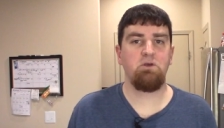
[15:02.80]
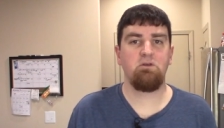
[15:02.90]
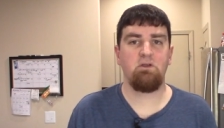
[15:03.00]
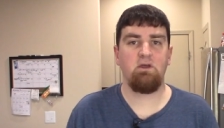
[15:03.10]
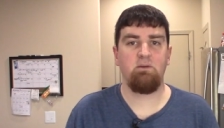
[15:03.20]

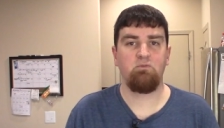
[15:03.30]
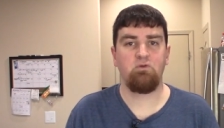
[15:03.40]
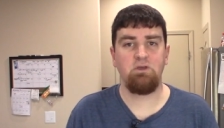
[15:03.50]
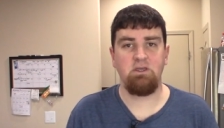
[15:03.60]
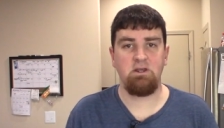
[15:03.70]
beer that I'm
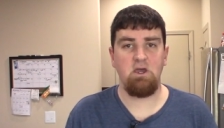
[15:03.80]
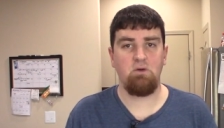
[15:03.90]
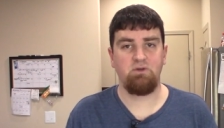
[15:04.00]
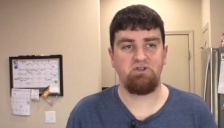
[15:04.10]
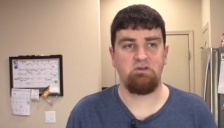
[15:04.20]
drinking
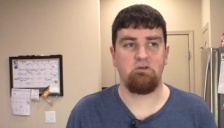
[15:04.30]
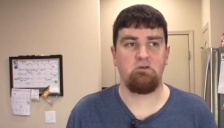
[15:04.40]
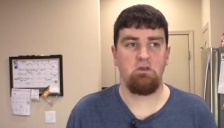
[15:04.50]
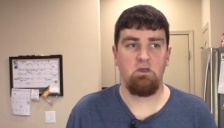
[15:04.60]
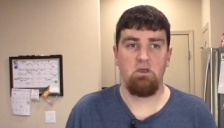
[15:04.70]
now, which
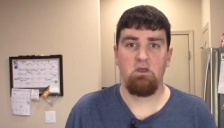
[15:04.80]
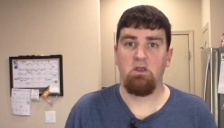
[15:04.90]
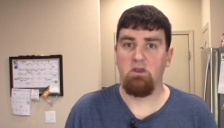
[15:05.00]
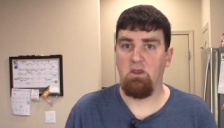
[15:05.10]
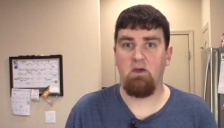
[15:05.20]
is
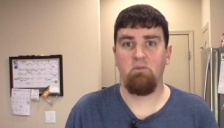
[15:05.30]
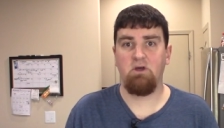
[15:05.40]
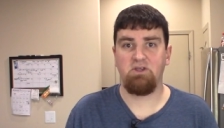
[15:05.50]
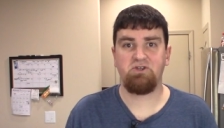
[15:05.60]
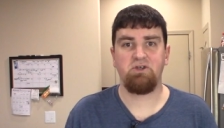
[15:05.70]
not
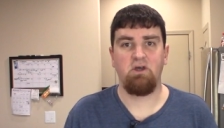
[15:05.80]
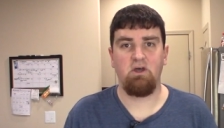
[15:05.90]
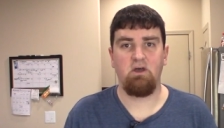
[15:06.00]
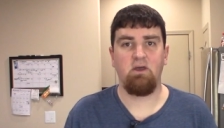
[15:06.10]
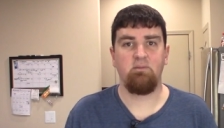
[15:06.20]
much,
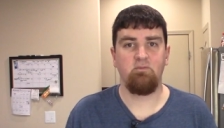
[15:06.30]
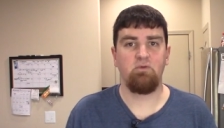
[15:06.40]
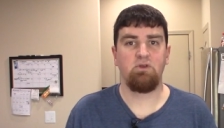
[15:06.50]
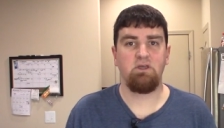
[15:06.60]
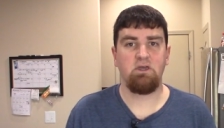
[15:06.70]
uh, I'm
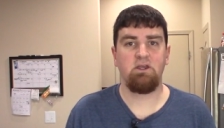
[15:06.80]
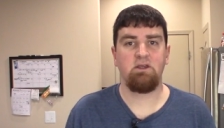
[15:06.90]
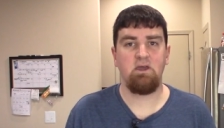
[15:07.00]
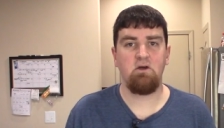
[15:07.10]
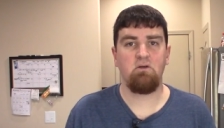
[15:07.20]
really
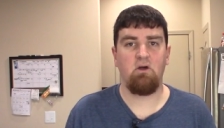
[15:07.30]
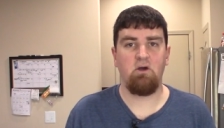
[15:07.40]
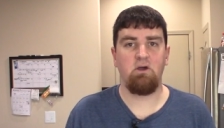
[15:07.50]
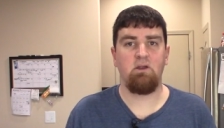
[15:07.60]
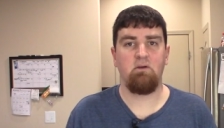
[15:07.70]
cutting down
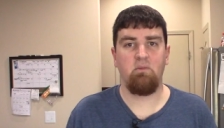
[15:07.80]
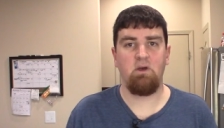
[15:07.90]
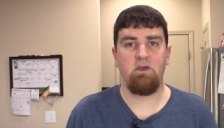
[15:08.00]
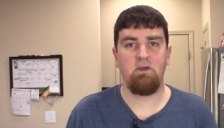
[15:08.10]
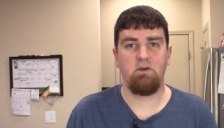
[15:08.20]
on
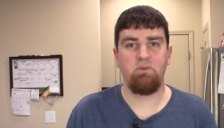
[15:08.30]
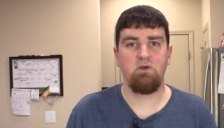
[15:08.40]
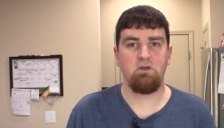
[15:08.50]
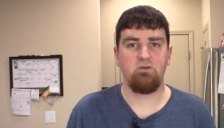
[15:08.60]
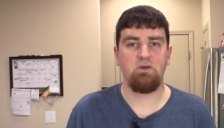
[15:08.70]
my uh,
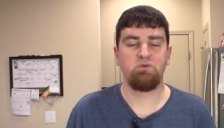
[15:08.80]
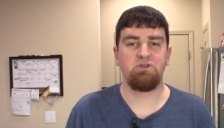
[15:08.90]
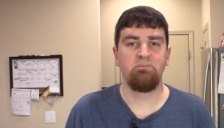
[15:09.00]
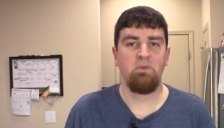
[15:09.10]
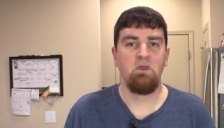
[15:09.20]
beer
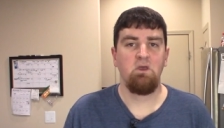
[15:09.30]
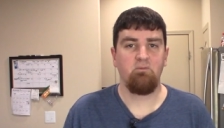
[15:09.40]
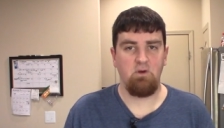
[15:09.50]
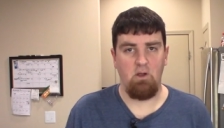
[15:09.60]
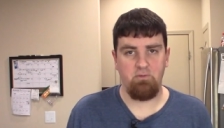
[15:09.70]
consumption
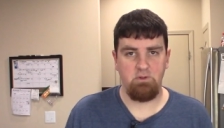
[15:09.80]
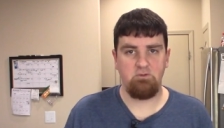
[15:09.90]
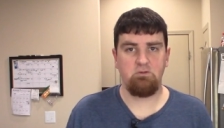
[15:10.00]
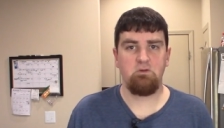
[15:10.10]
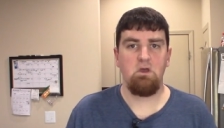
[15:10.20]
for health
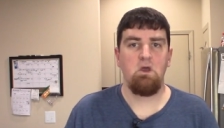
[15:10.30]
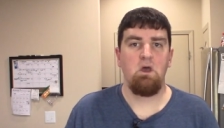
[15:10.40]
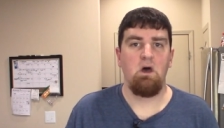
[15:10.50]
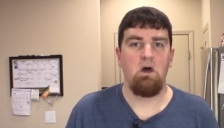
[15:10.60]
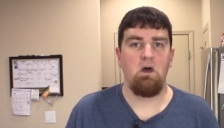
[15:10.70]
reasons.
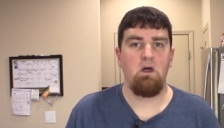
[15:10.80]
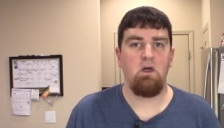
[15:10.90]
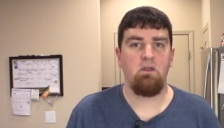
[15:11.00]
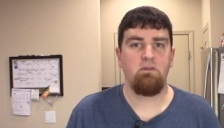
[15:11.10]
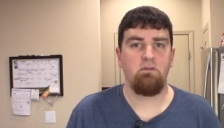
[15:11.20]

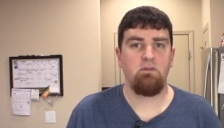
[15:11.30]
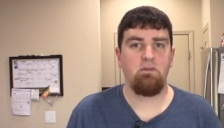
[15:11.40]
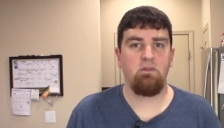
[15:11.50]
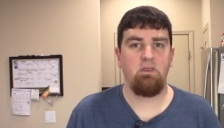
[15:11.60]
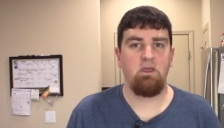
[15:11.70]
Uh,
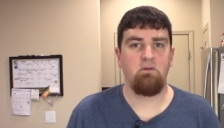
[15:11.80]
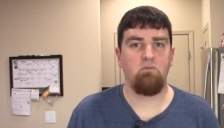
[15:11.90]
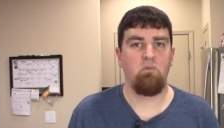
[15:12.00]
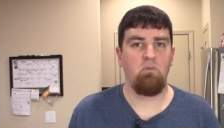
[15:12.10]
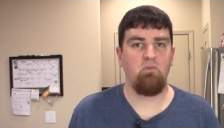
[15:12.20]
that
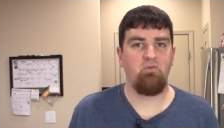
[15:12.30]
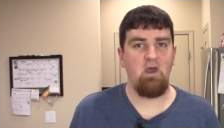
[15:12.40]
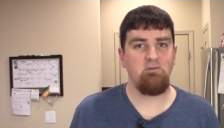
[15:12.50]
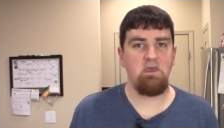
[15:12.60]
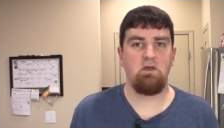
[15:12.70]
mm,
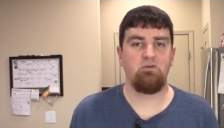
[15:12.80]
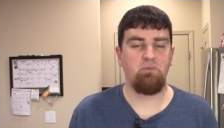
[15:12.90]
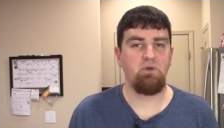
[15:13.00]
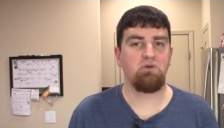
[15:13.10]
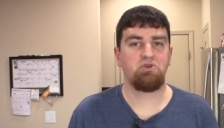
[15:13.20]
five gallons
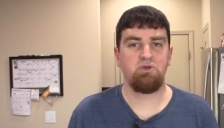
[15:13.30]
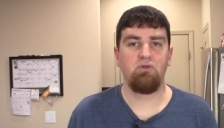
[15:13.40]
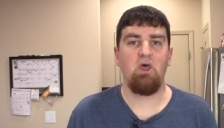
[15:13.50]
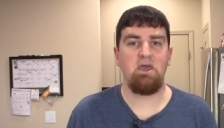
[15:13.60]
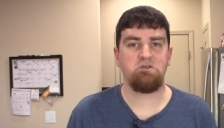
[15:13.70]
of beer
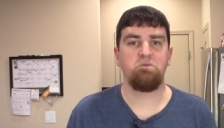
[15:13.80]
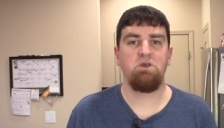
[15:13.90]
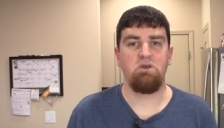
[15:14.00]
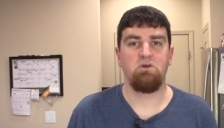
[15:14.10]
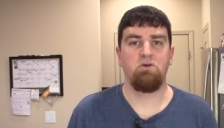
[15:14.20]
should last
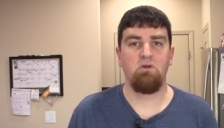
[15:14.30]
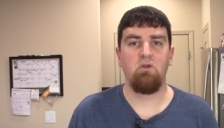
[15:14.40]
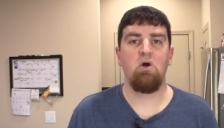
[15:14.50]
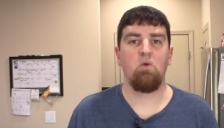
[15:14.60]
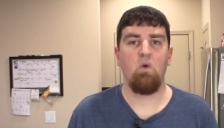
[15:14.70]
me a good
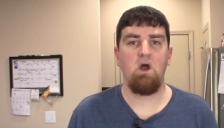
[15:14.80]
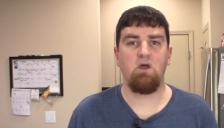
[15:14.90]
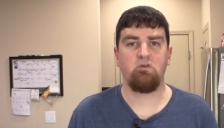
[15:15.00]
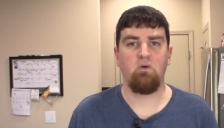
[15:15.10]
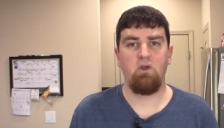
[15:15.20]
long
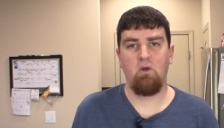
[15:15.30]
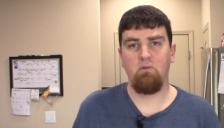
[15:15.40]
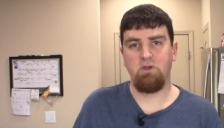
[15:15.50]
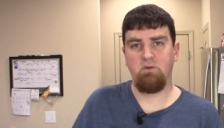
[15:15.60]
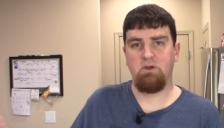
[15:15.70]
while, so I
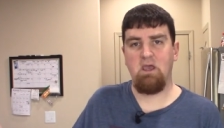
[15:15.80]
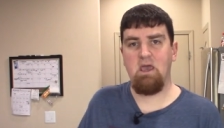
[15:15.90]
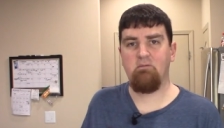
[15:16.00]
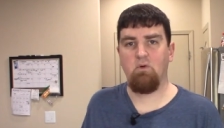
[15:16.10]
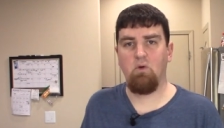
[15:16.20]
don't really want to
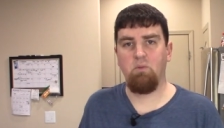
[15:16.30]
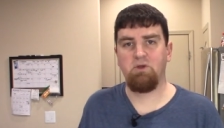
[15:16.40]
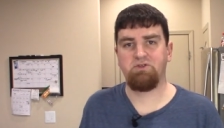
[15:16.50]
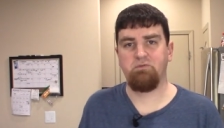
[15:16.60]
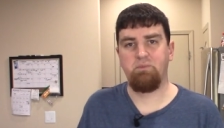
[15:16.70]
have a whole
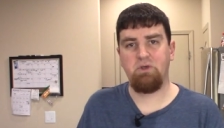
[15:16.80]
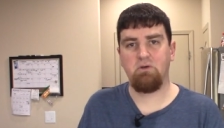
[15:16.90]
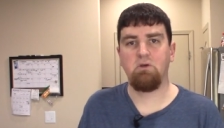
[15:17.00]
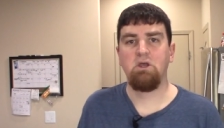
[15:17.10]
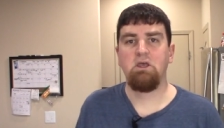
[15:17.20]
bunch of
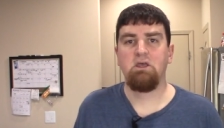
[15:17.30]
beer